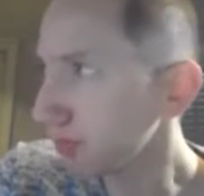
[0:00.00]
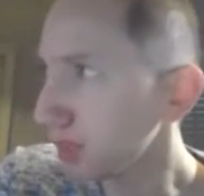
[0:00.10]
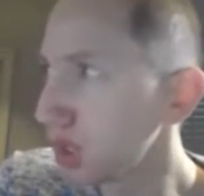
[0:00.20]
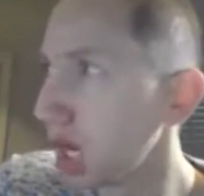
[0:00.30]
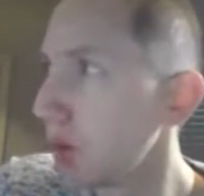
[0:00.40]

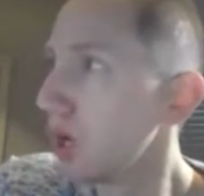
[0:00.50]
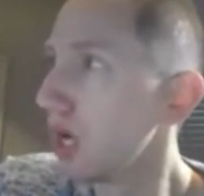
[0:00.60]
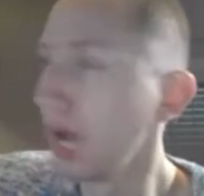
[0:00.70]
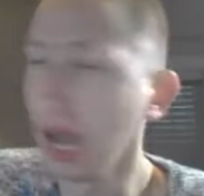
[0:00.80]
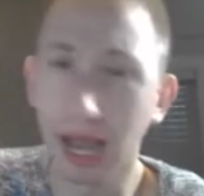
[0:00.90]

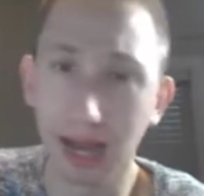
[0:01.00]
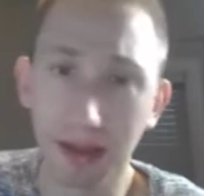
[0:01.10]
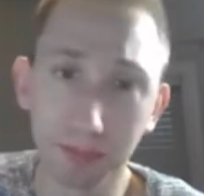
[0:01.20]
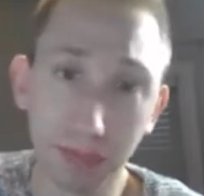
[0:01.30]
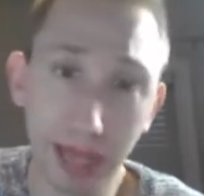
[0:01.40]

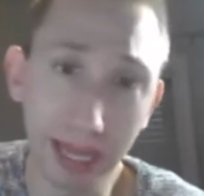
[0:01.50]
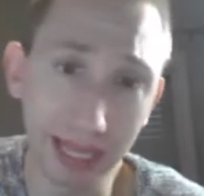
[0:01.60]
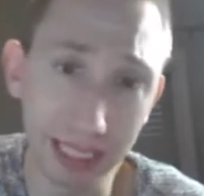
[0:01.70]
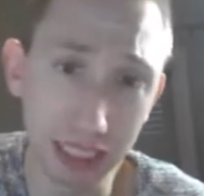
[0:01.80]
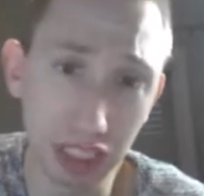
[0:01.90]
again,
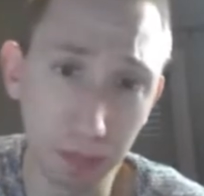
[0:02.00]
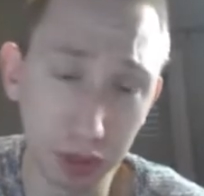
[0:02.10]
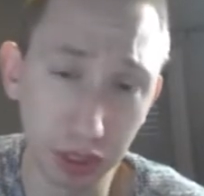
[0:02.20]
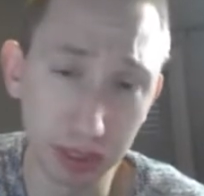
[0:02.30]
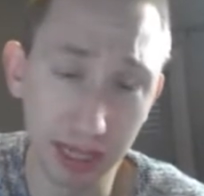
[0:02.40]

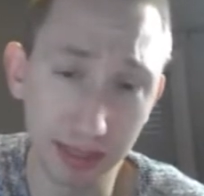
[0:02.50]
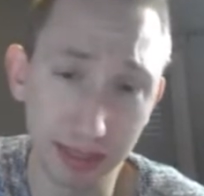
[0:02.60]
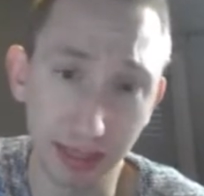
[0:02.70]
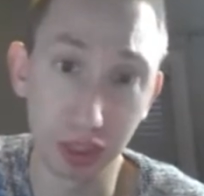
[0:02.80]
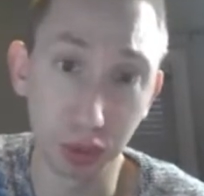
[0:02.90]
you could kind of
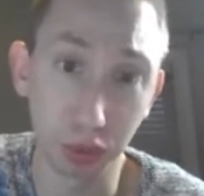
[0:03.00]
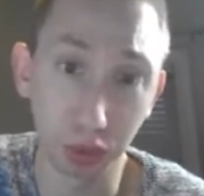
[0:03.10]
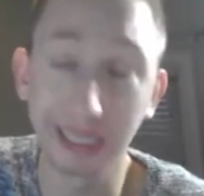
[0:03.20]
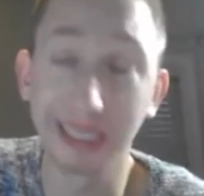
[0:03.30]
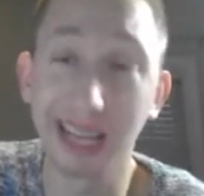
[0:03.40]
tell these are
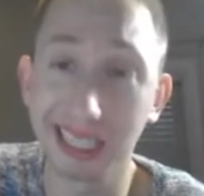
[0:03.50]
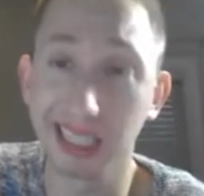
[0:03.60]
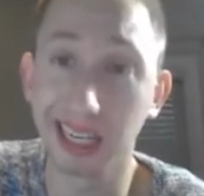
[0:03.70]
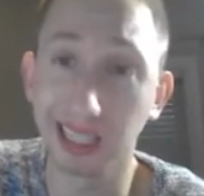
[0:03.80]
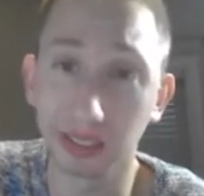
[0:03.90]
really
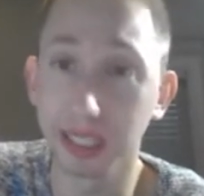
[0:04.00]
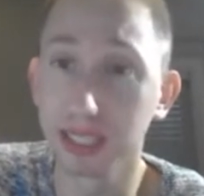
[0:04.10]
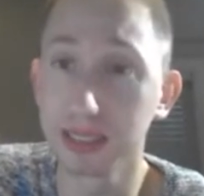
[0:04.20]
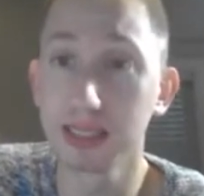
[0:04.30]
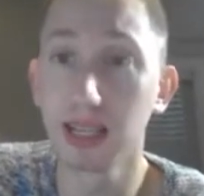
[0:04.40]
nice
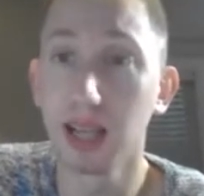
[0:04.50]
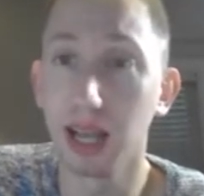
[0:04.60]
areas,